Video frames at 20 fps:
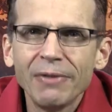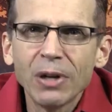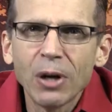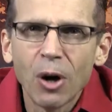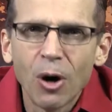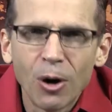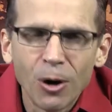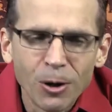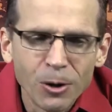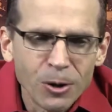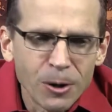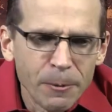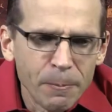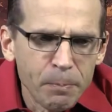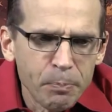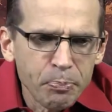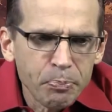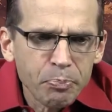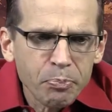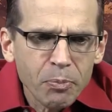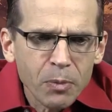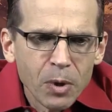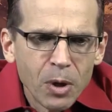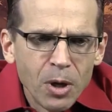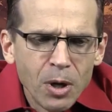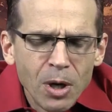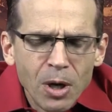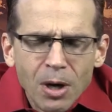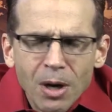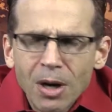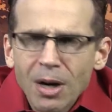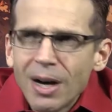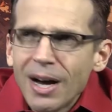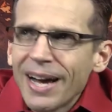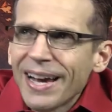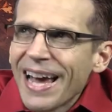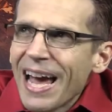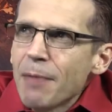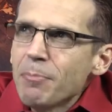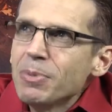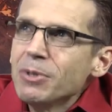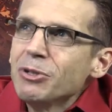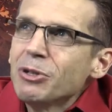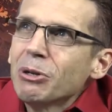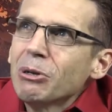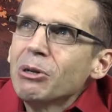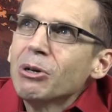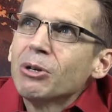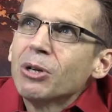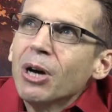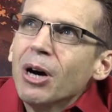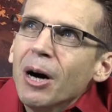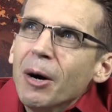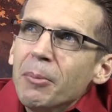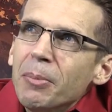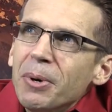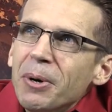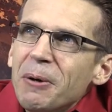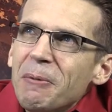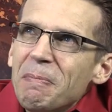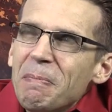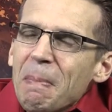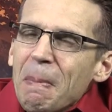heart, I happened to look up.